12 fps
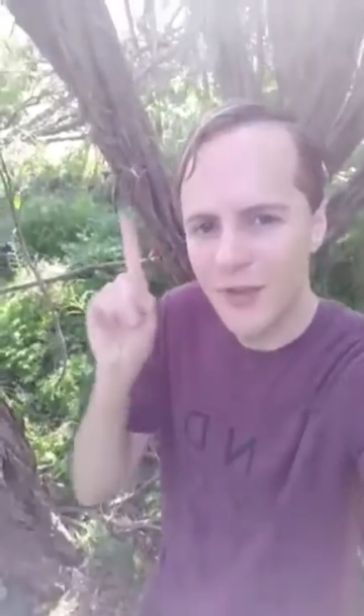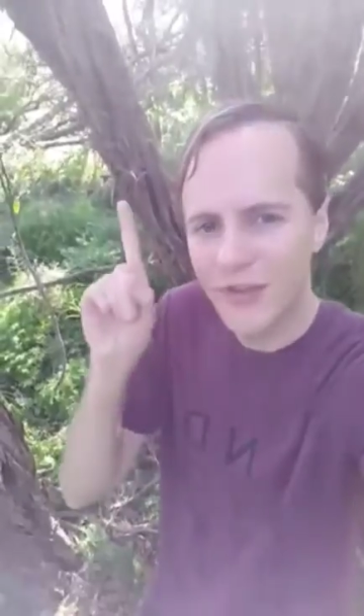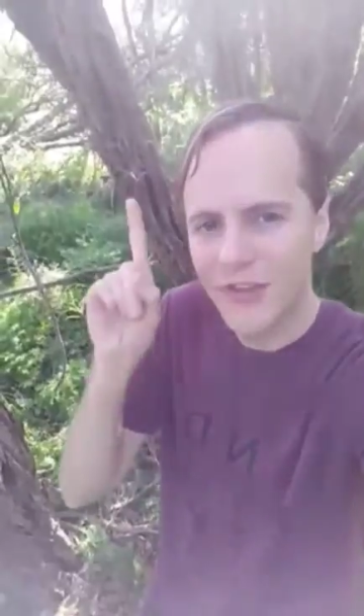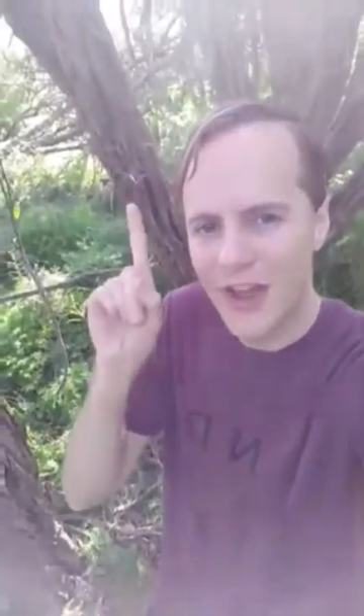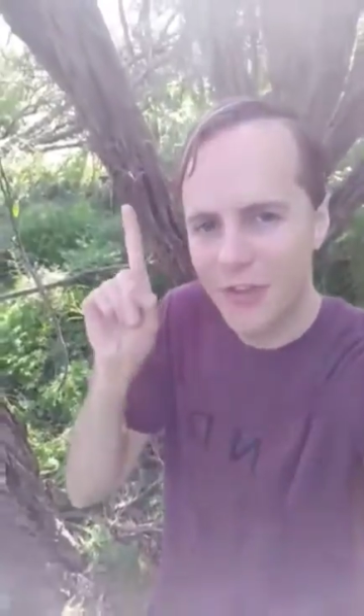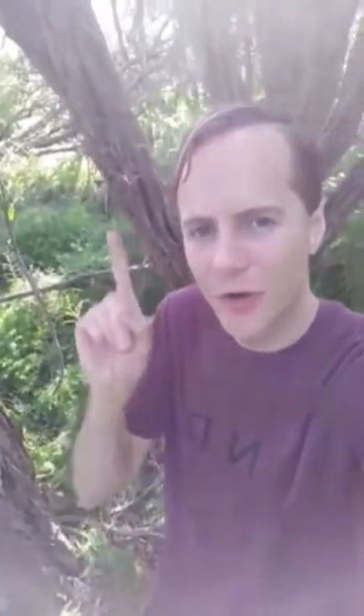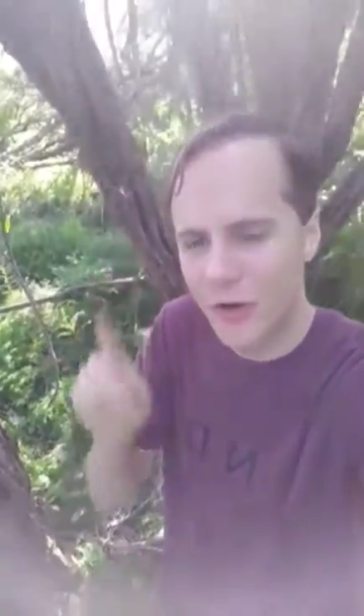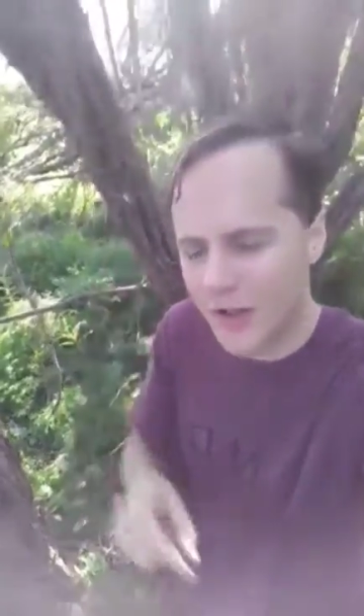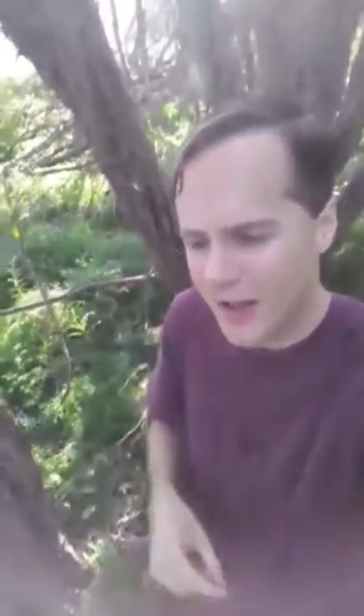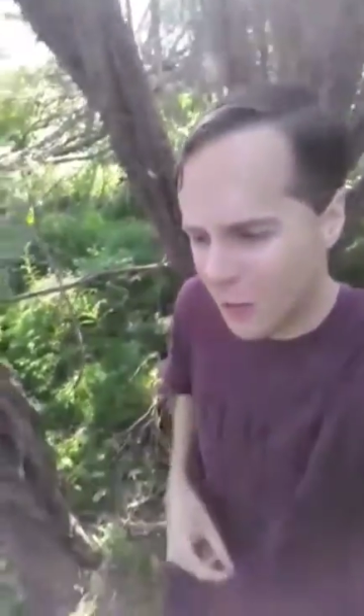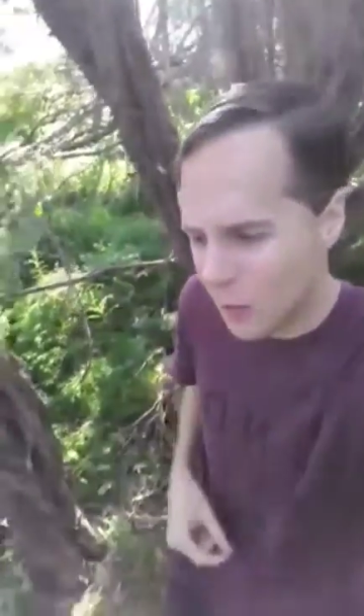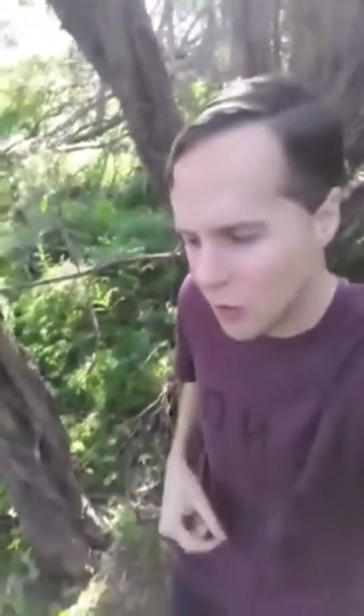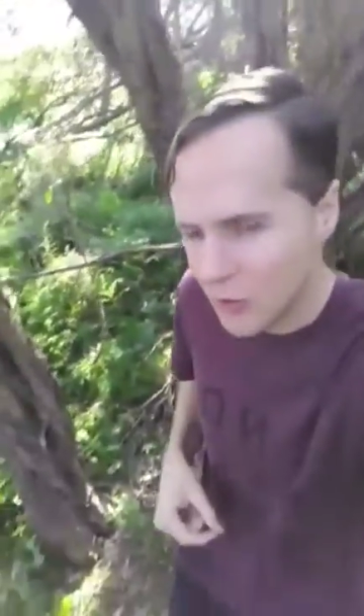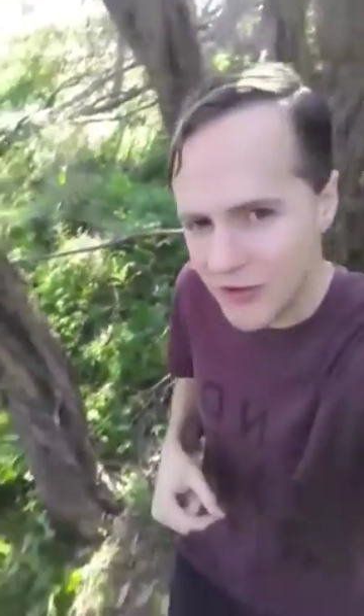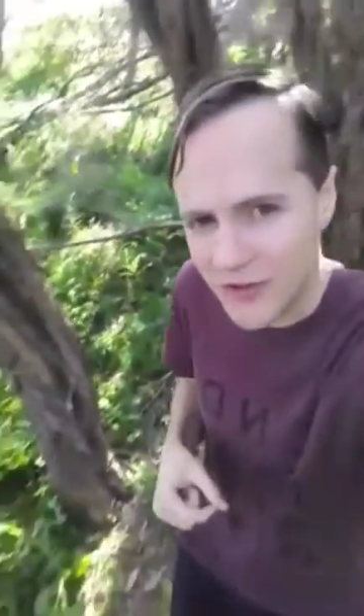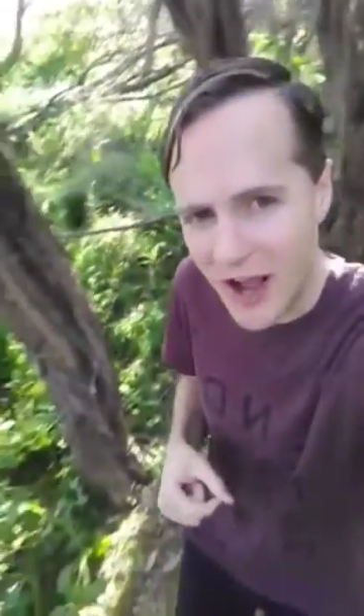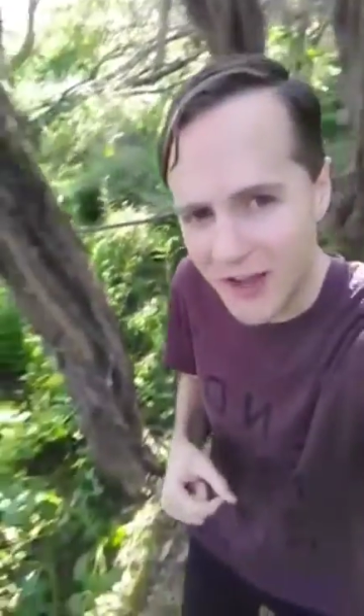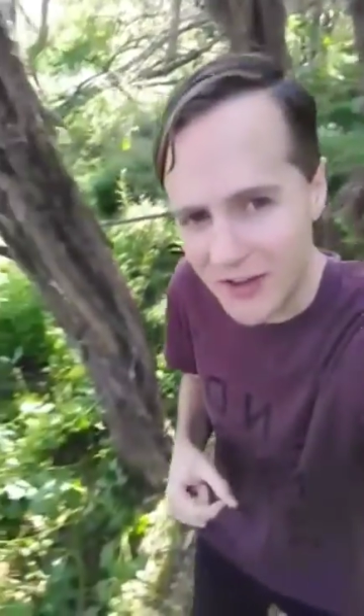Side thought, what all
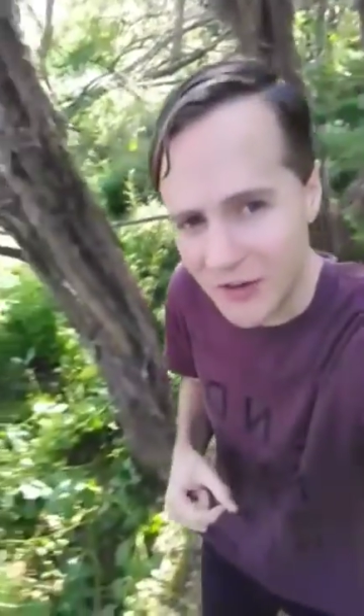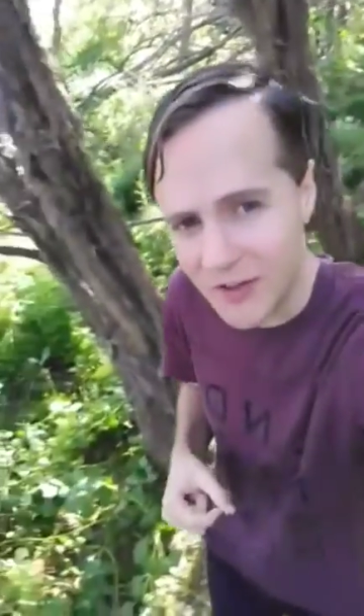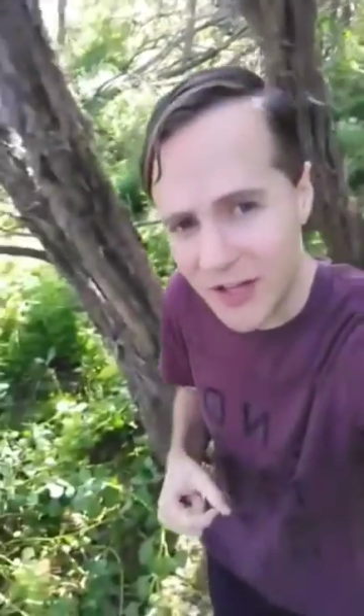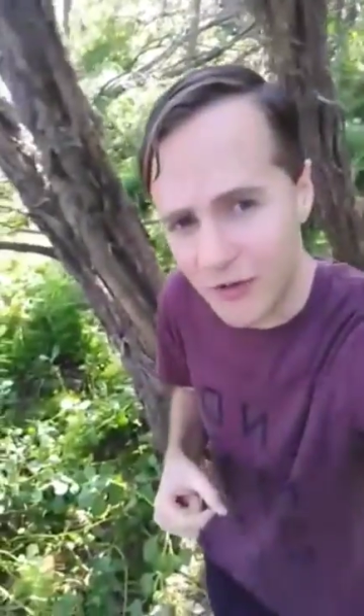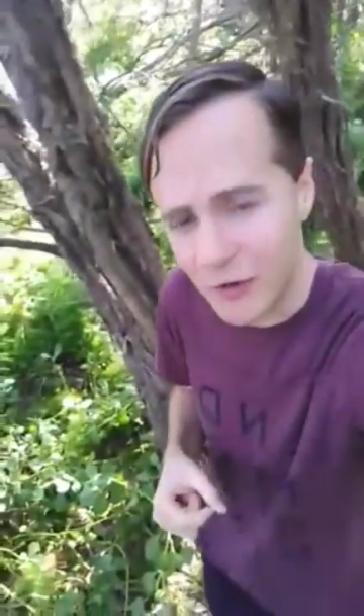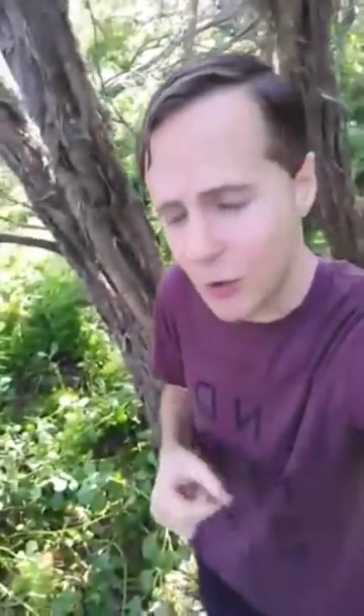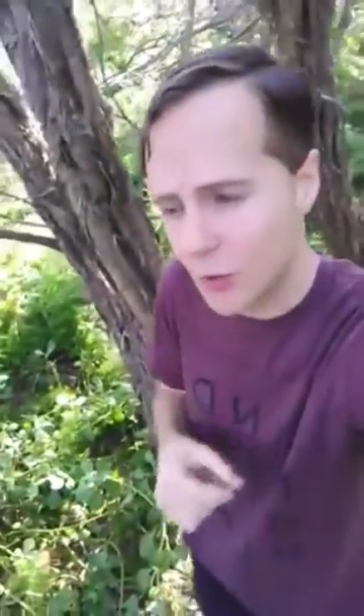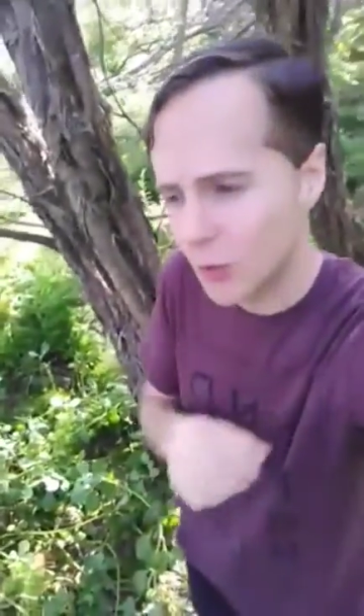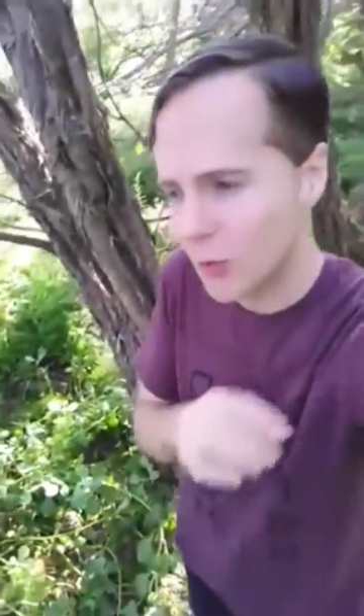these cars actually need to do,